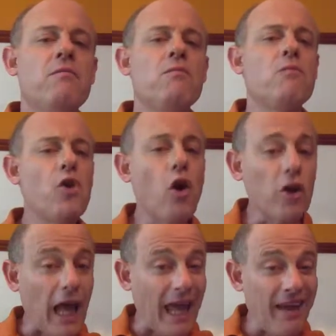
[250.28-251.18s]

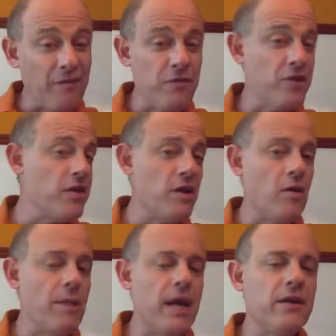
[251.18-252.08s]
not everything
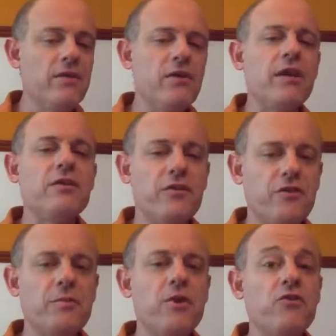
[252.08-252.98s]
obeys that
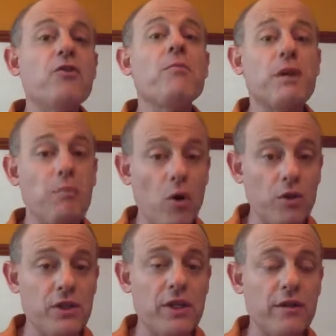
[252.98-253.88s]
distribution, but
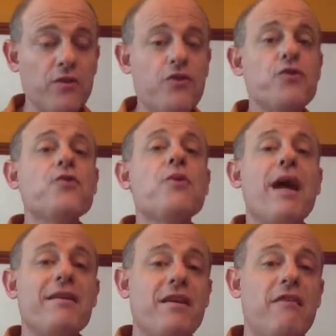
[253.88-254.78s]
most things do,
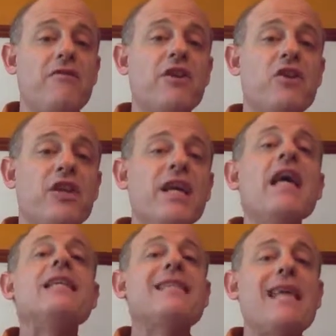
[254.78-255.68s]
and definitely
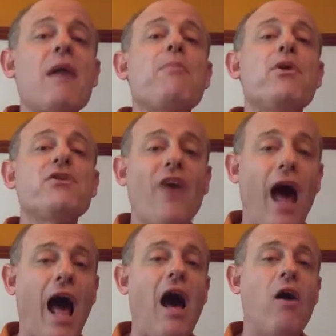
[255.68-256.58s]
samples
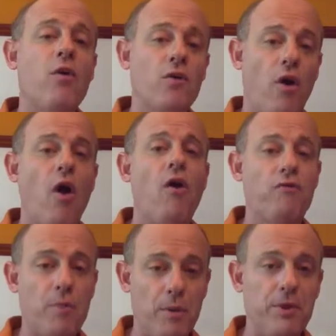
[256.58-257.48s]
out of
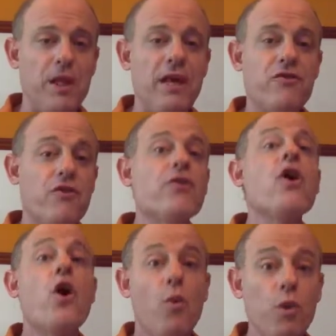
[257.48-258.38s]
a population
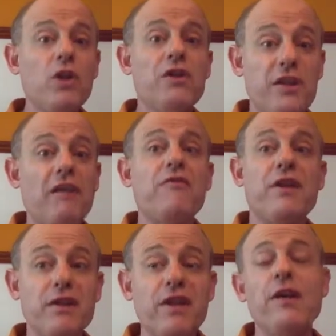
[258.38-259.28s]
will
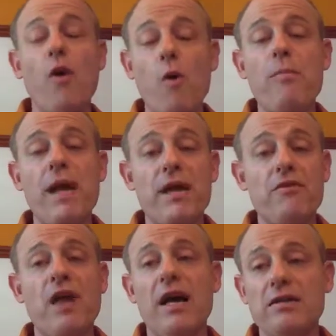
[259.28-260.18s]
definitely obey
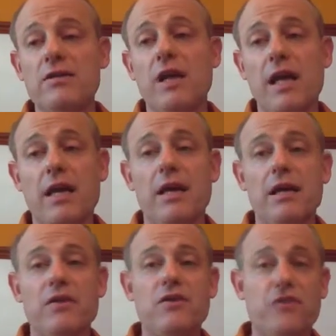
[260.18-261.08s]
that
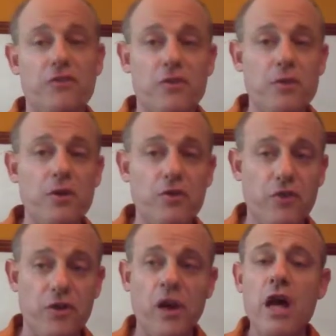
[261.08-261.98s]

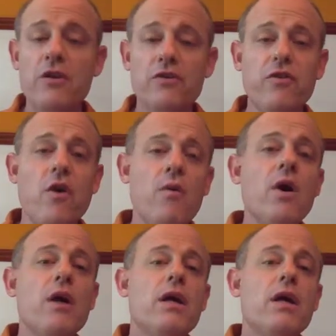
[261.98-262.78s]
distribution. So